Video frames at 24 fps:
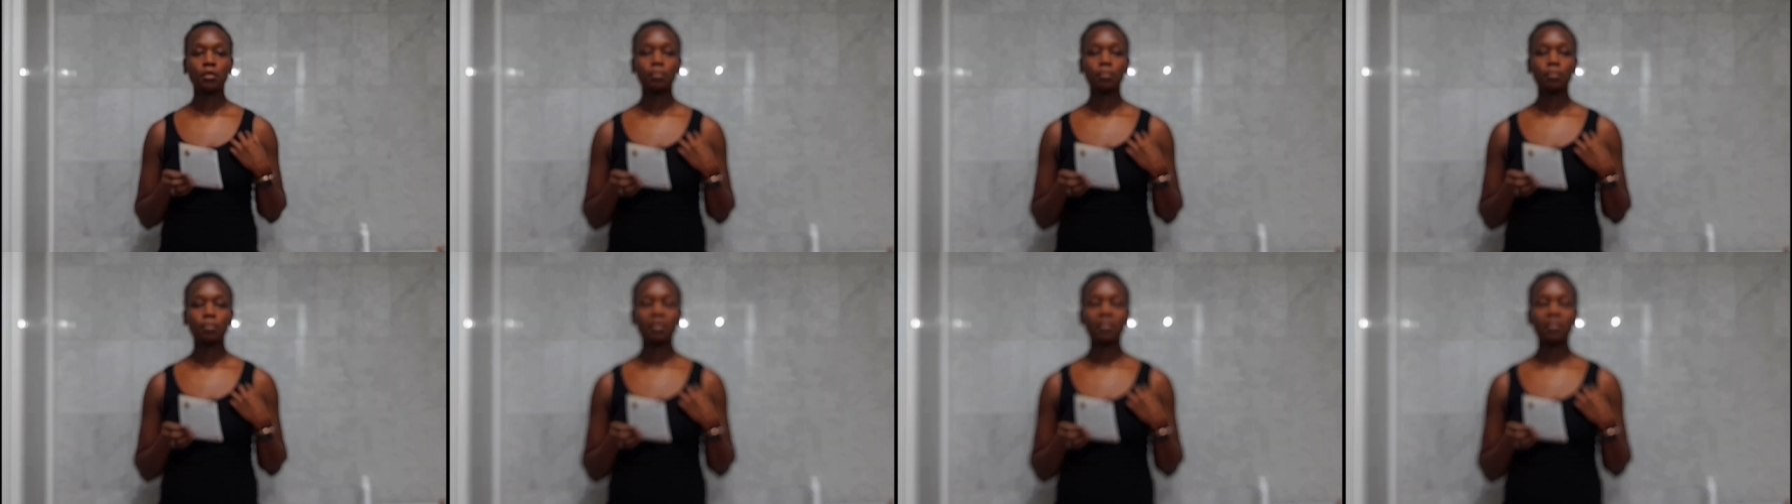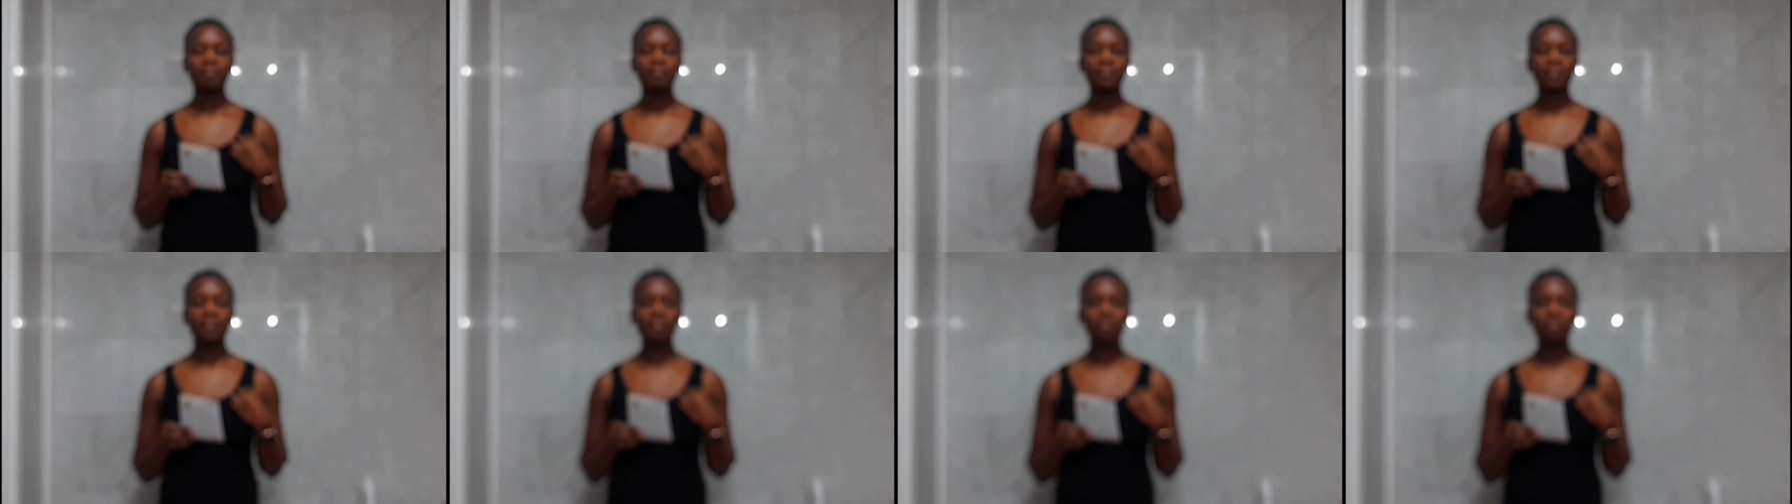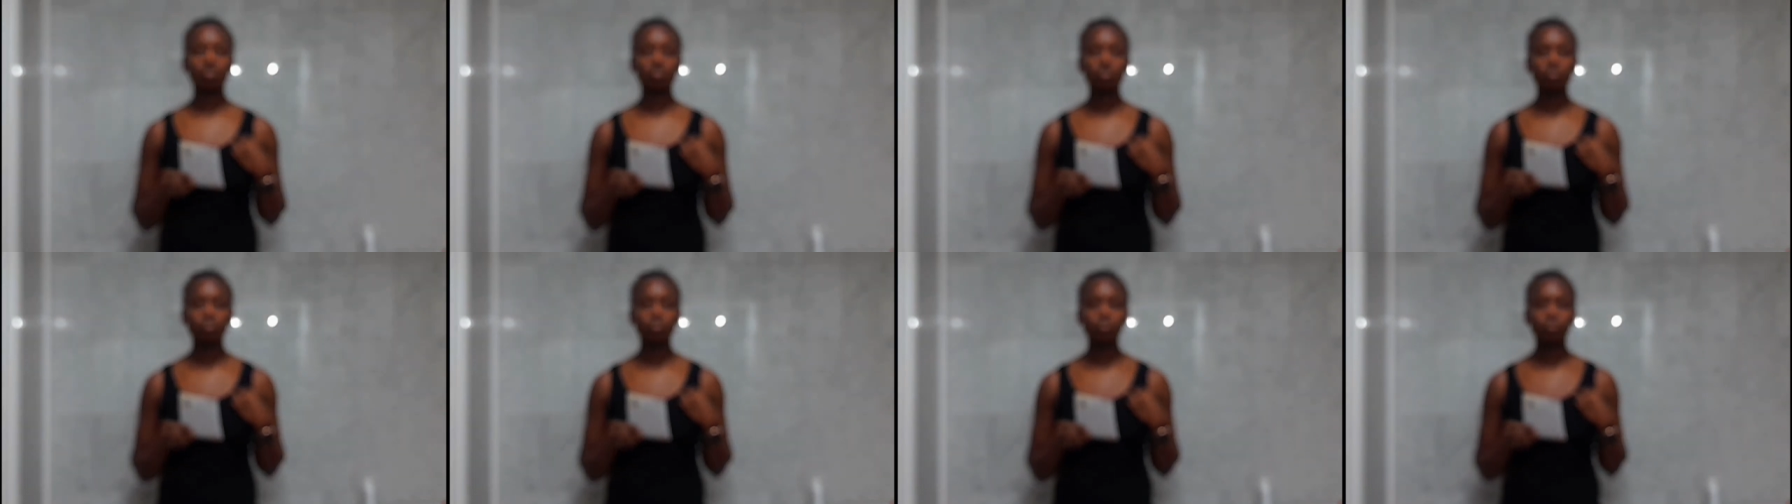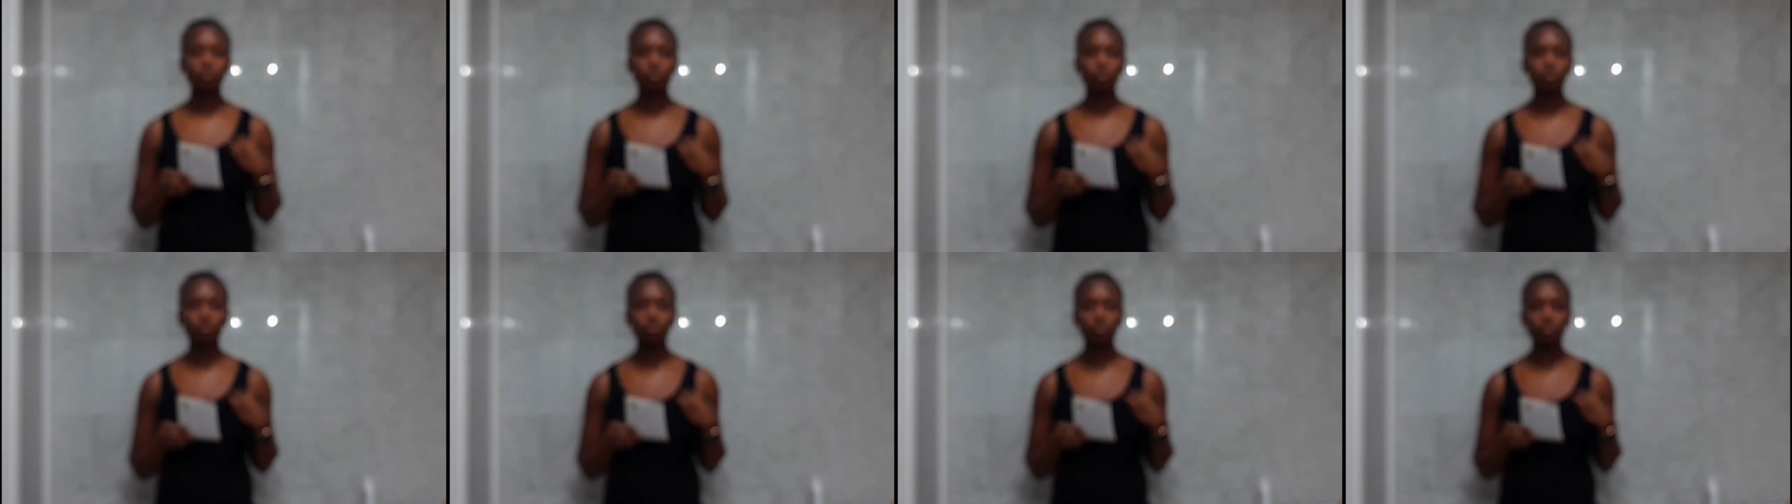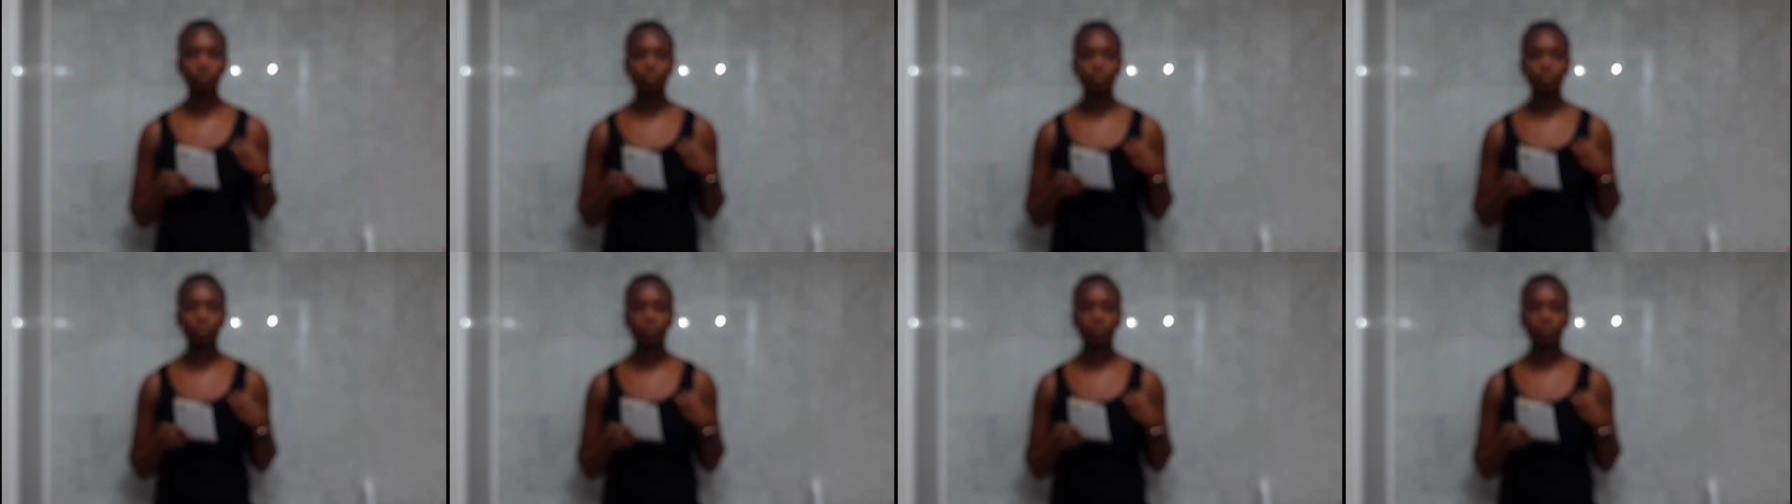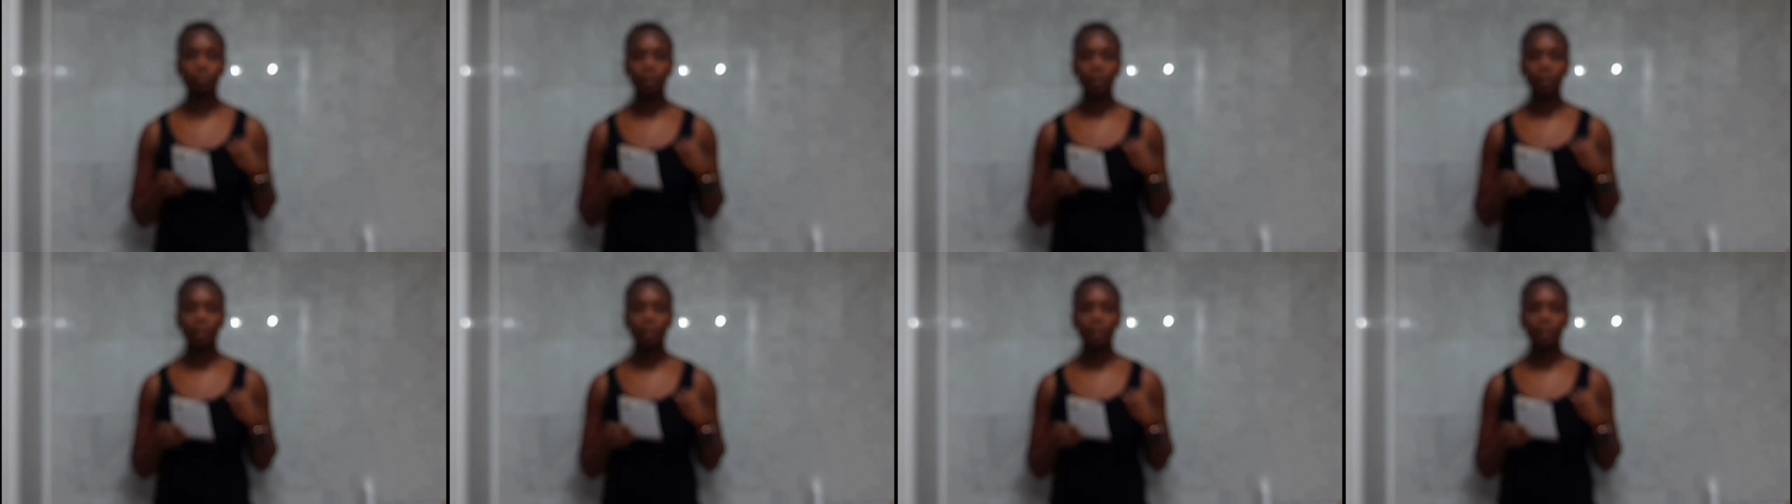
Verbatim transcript: my first trip to Europe